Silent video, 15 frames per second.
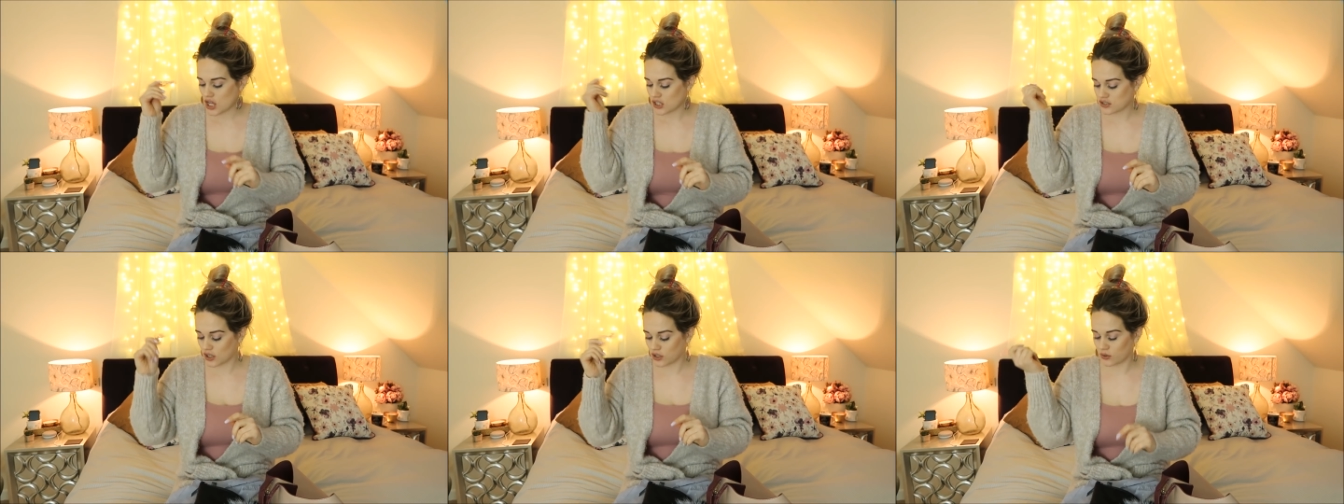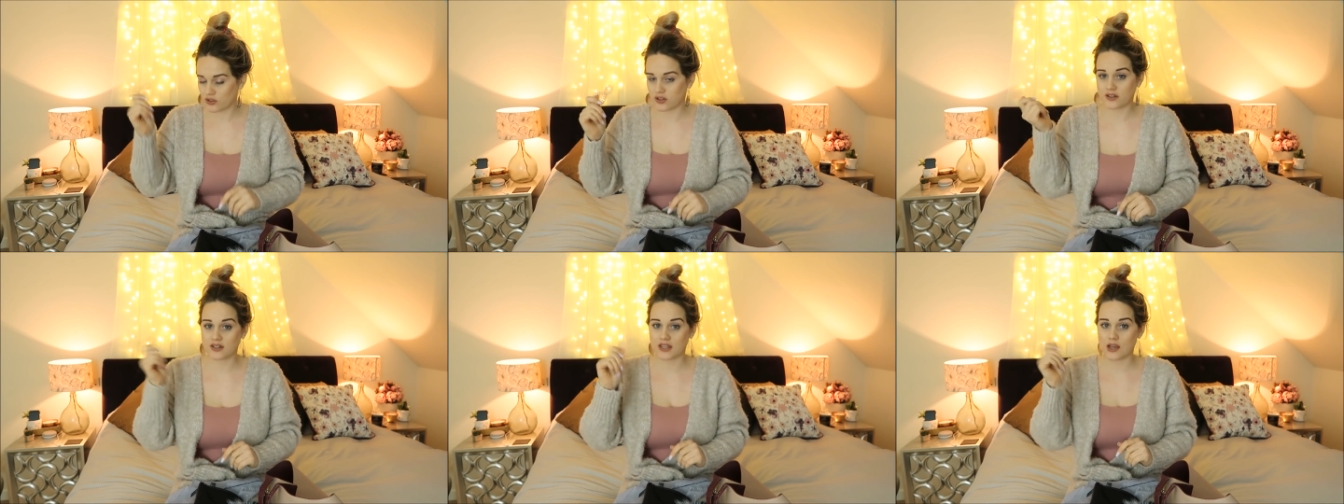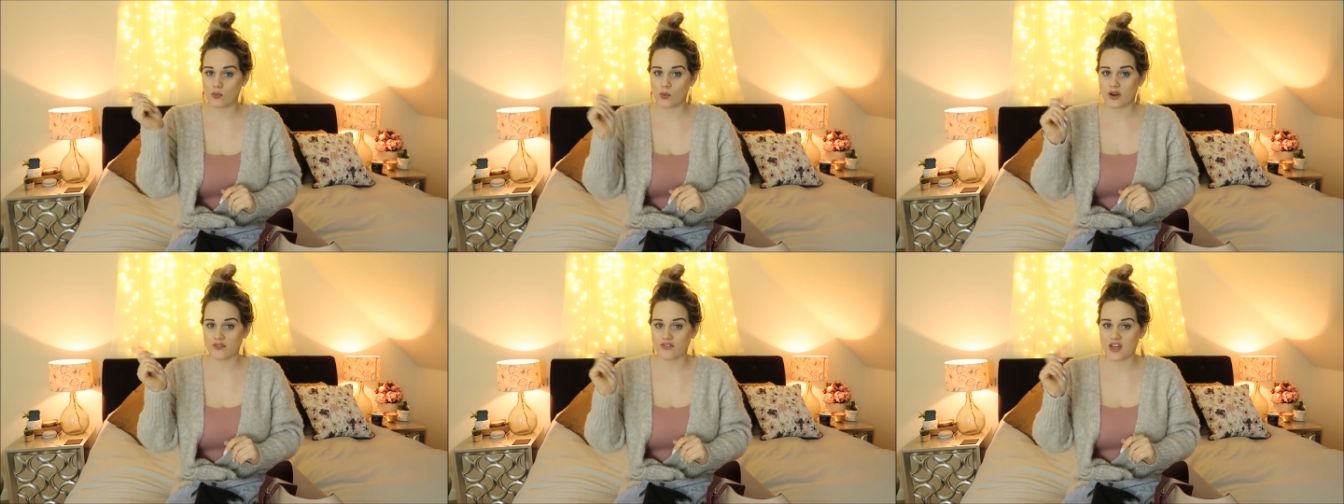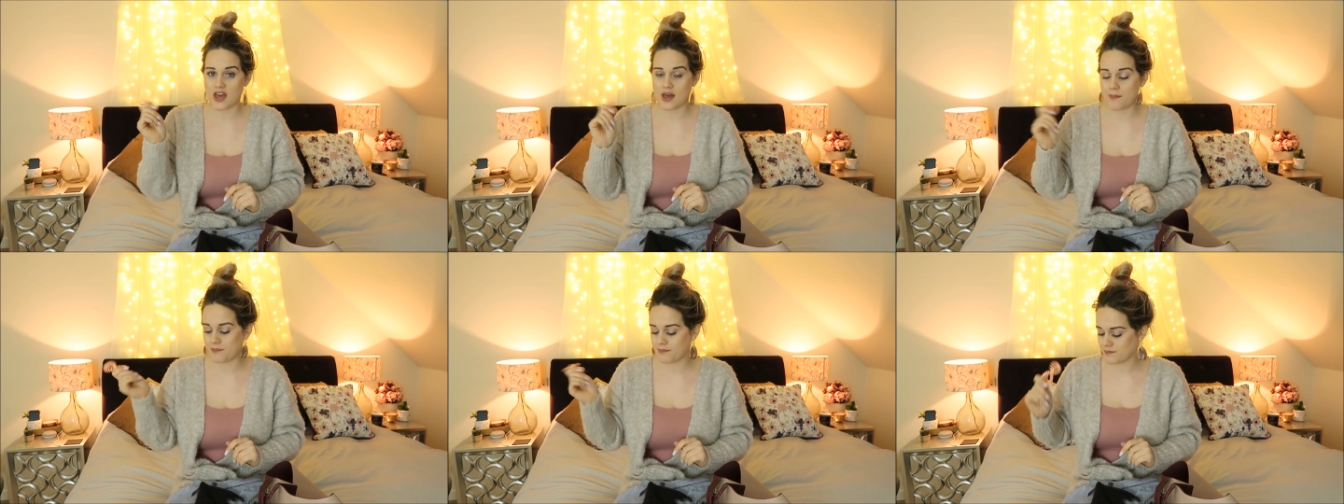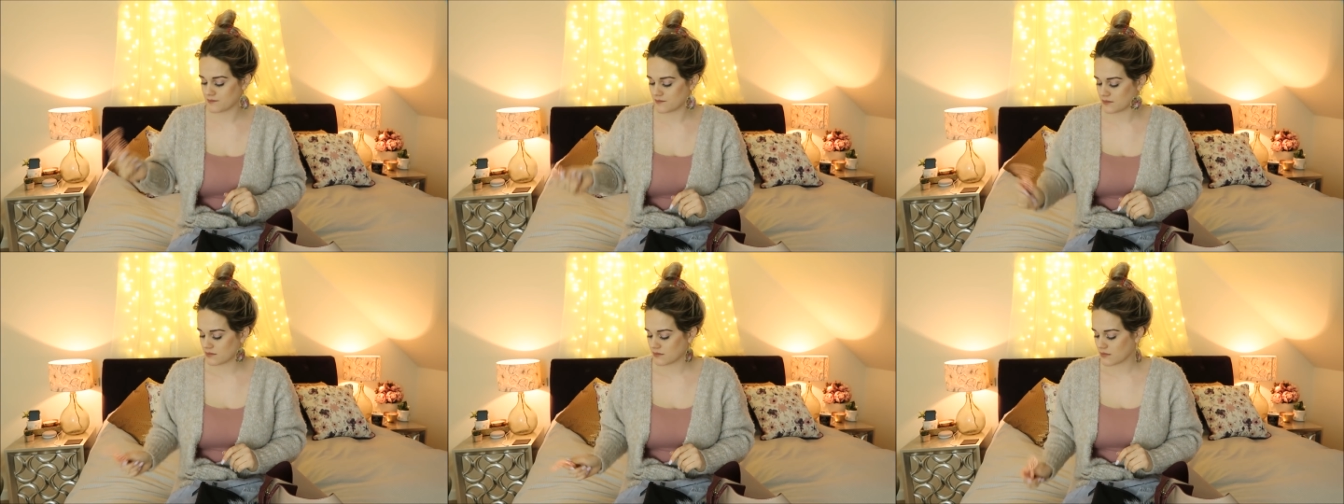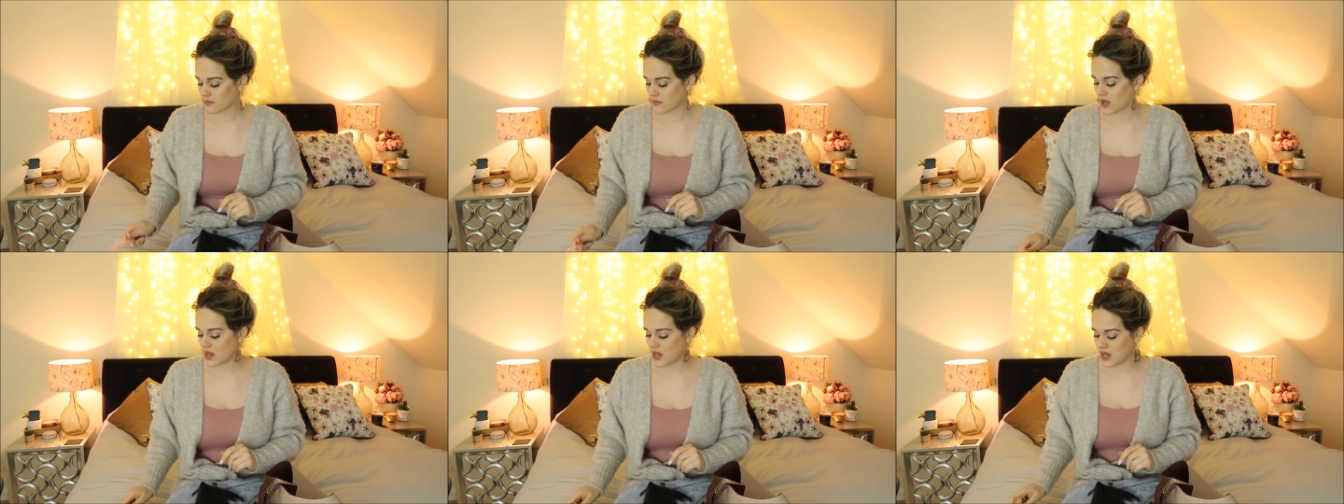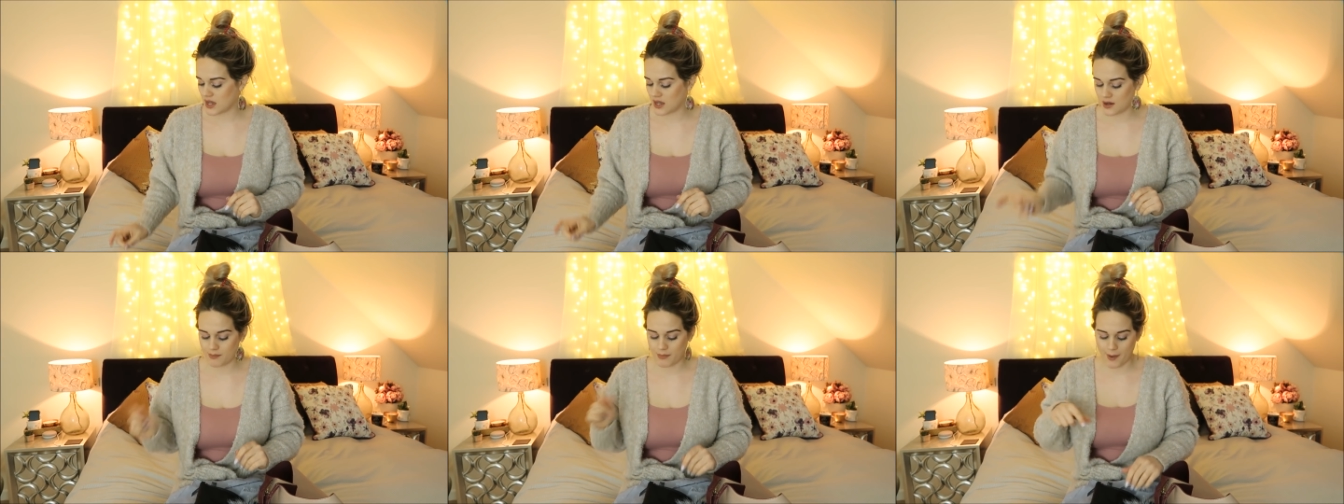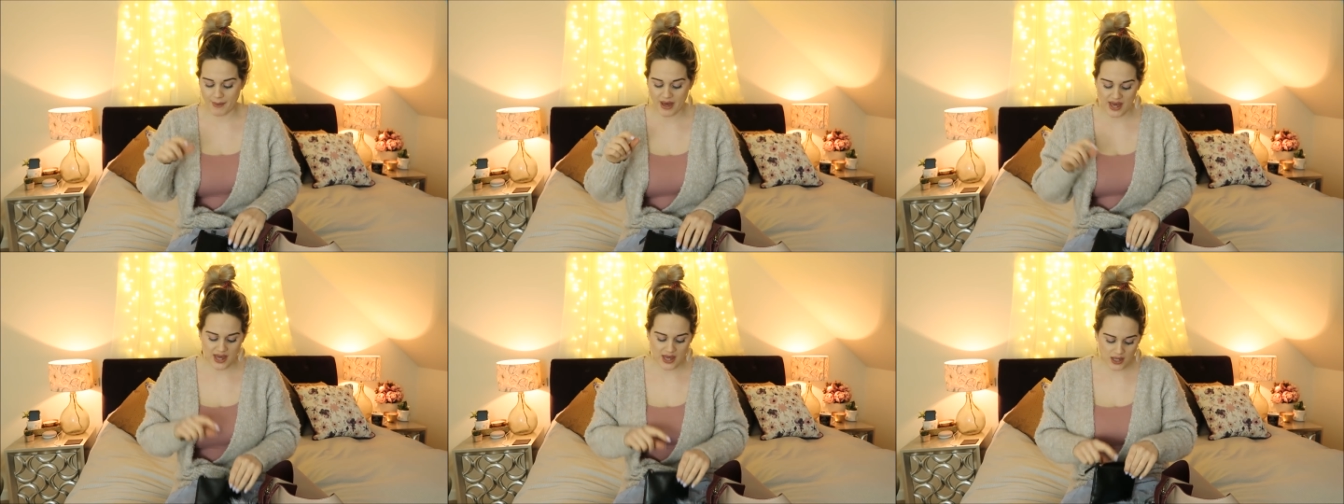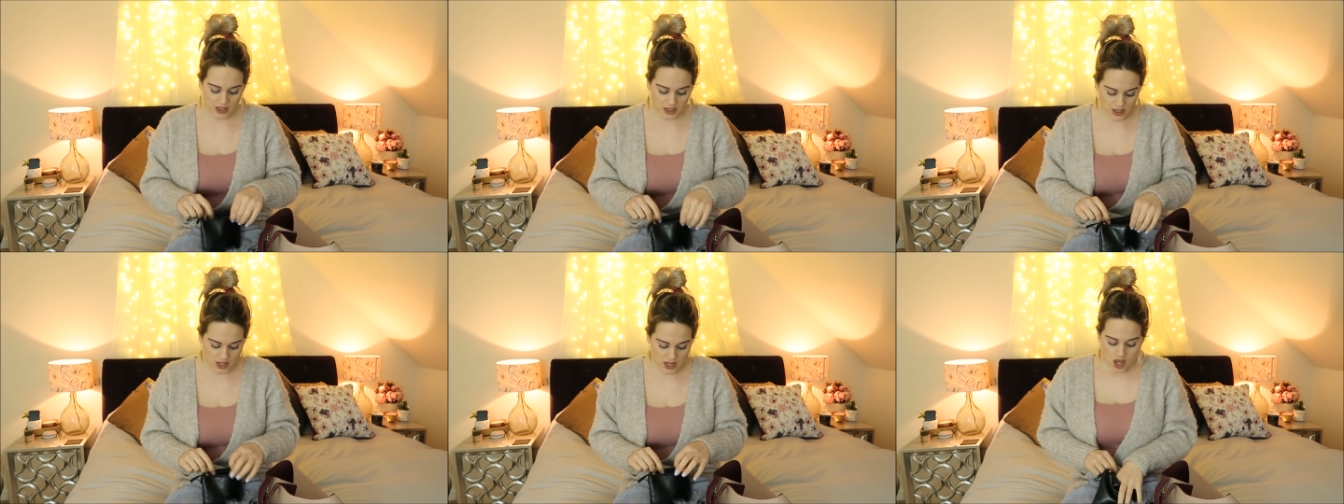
so I always like to keep one of them in my bag.